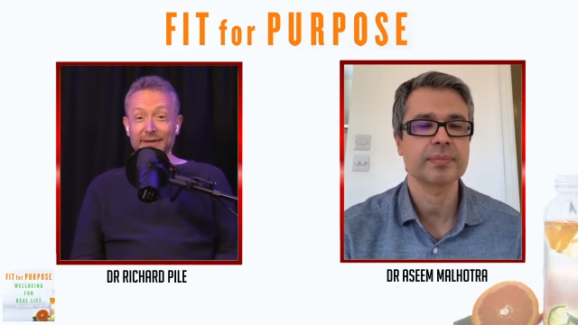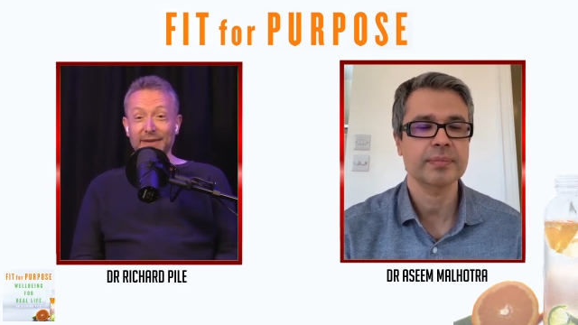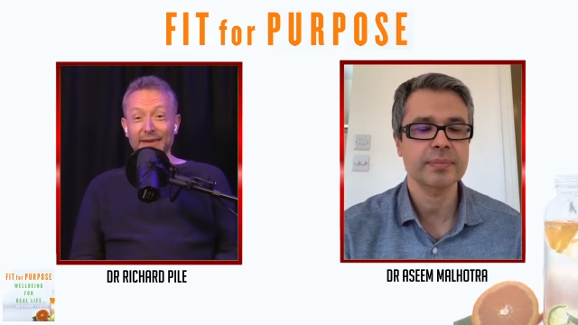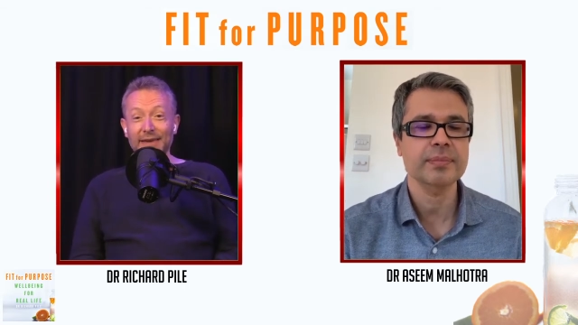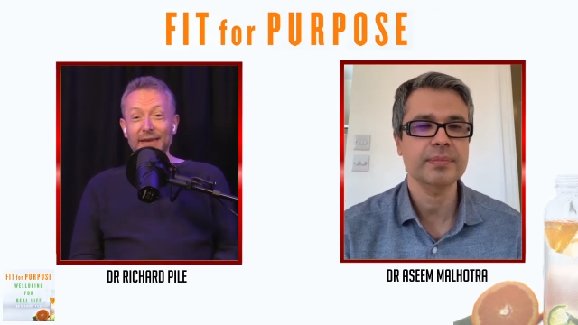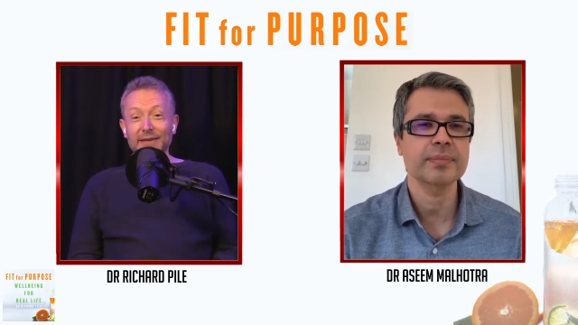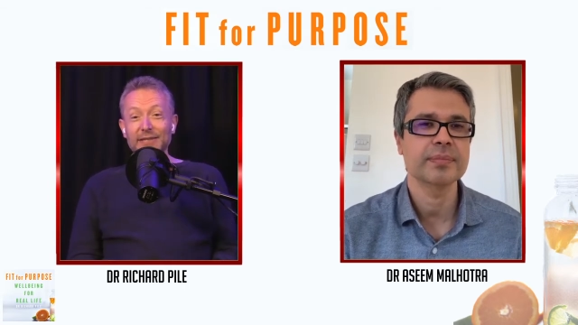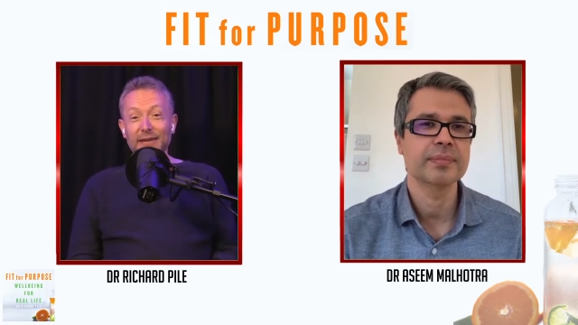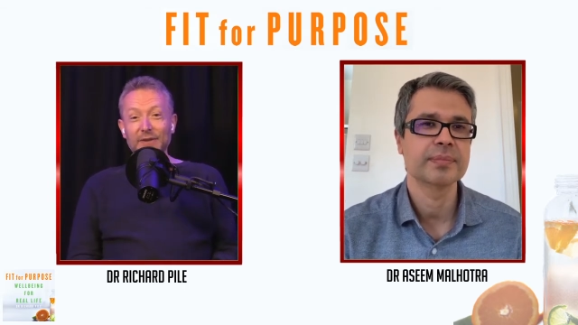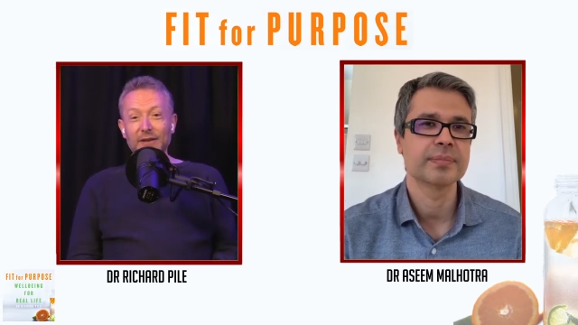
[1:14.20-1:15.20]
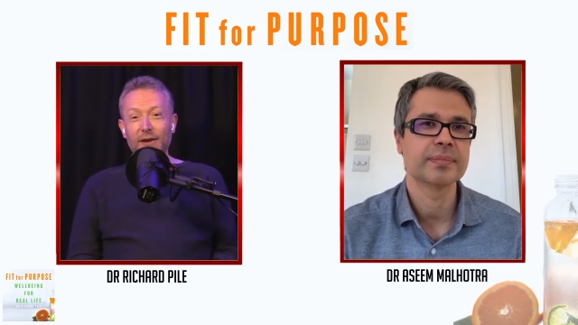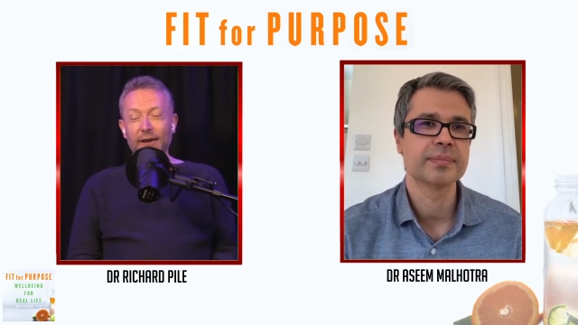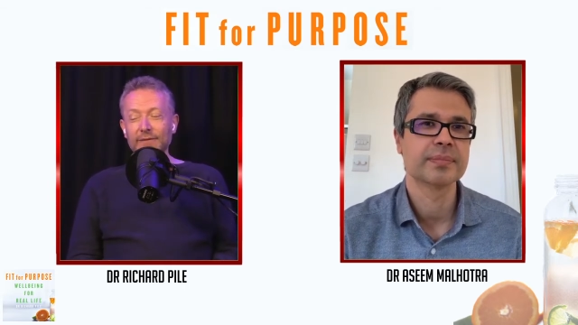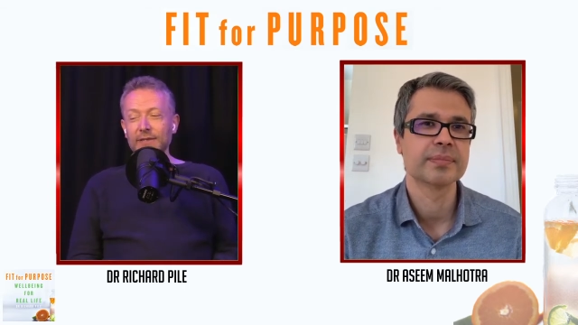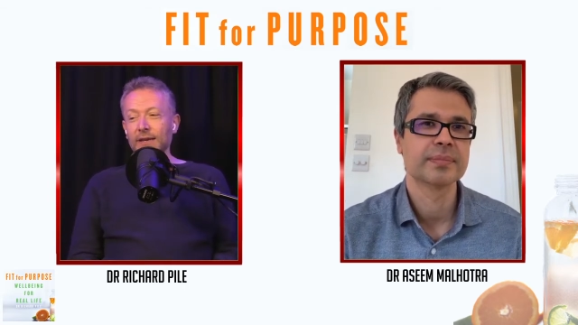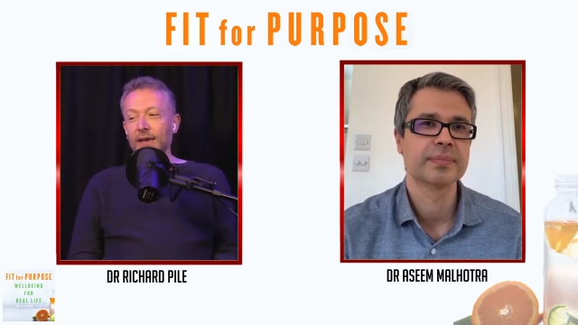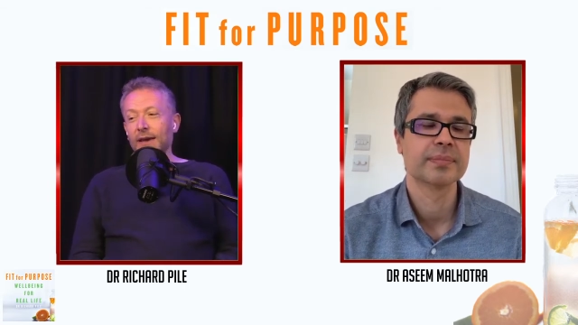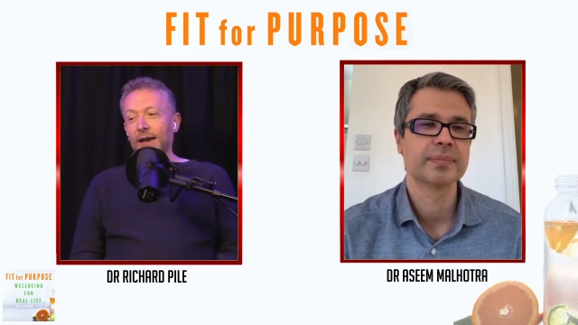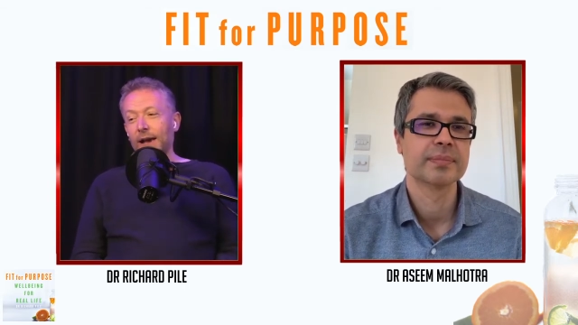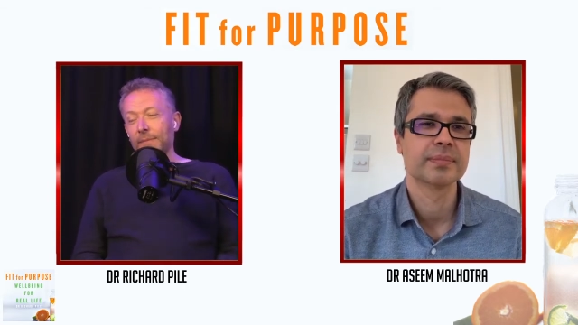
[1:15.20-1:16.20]
Speaker 1: to saving lives.
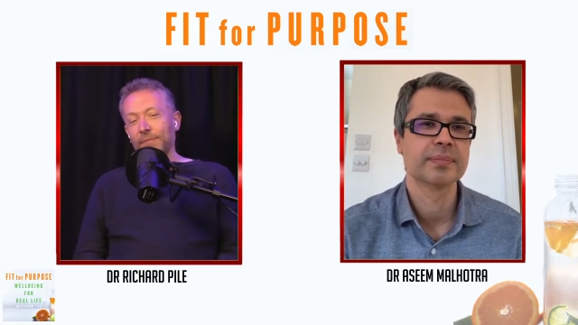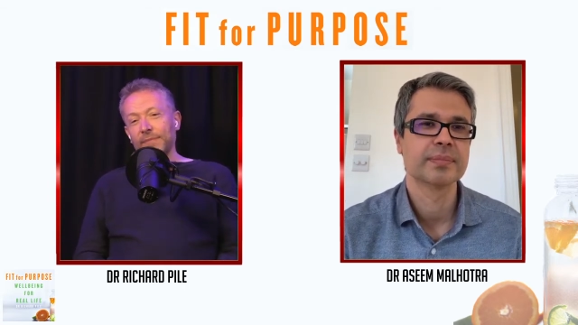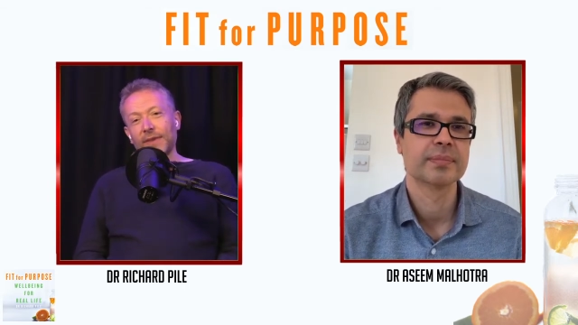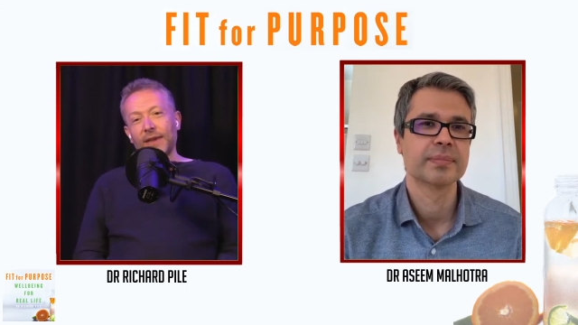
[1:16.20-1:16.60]
Um,